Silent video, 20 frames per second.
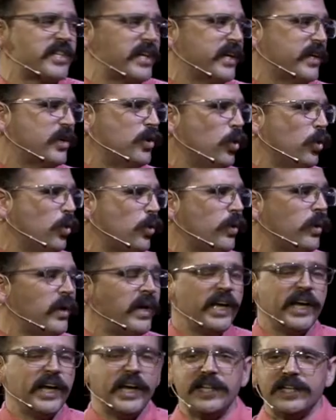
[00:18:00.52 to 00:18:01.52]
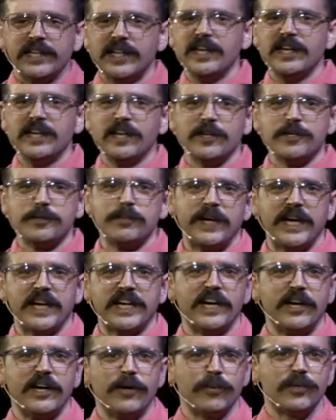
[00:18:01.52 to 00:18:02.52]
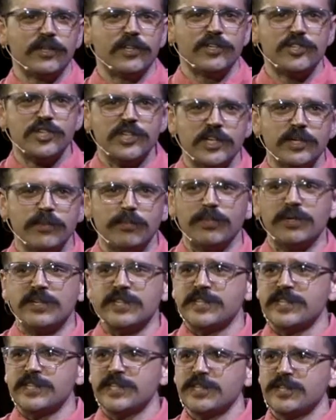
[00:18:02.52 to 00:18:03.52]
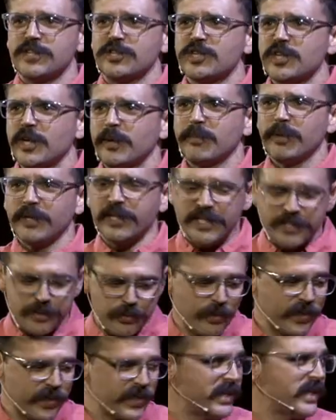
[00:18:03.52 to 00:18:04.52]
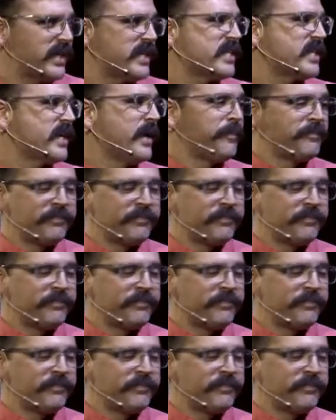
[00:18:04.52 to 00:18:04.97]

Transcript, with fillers: like, Cool. And then he goes back out with the sheep because he's a shepherd. That's what he is.